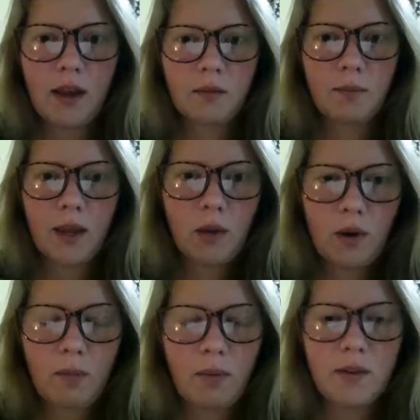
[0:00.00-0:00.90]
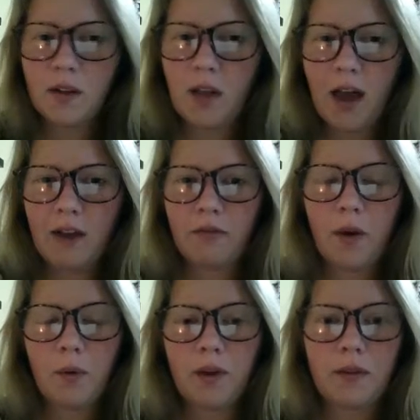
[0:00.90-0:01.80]
as my unit puts a lot of
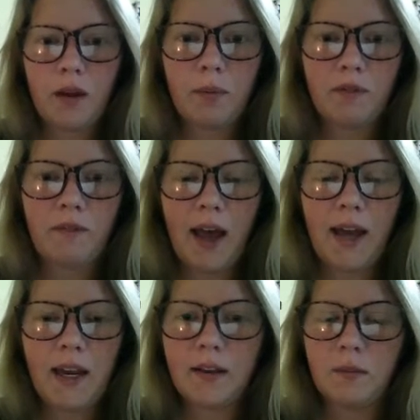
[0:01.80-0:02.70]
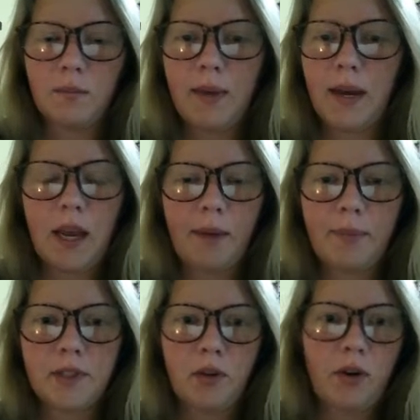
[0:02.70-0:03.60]
focus on providing as many
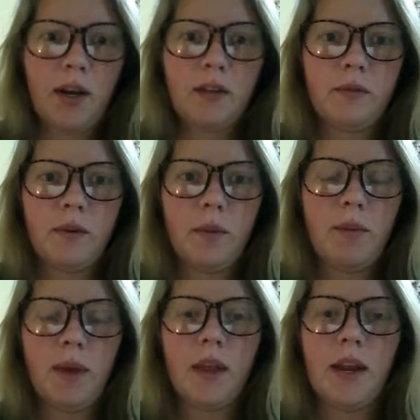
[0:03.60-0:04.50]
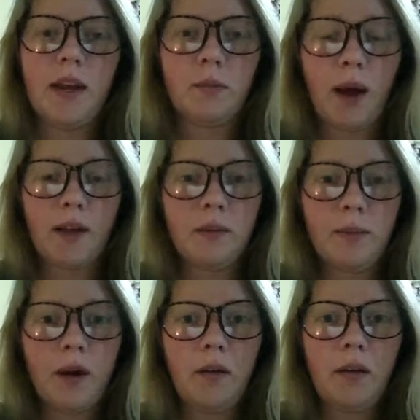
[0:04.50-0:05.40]
opportunities for mobility as
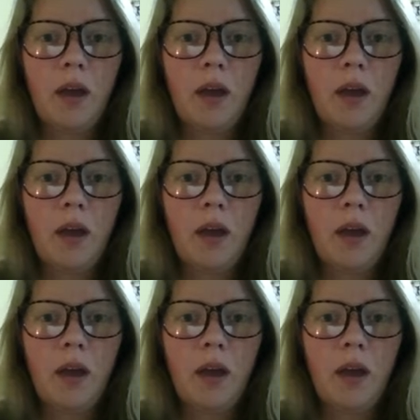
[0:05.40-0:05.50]
possible.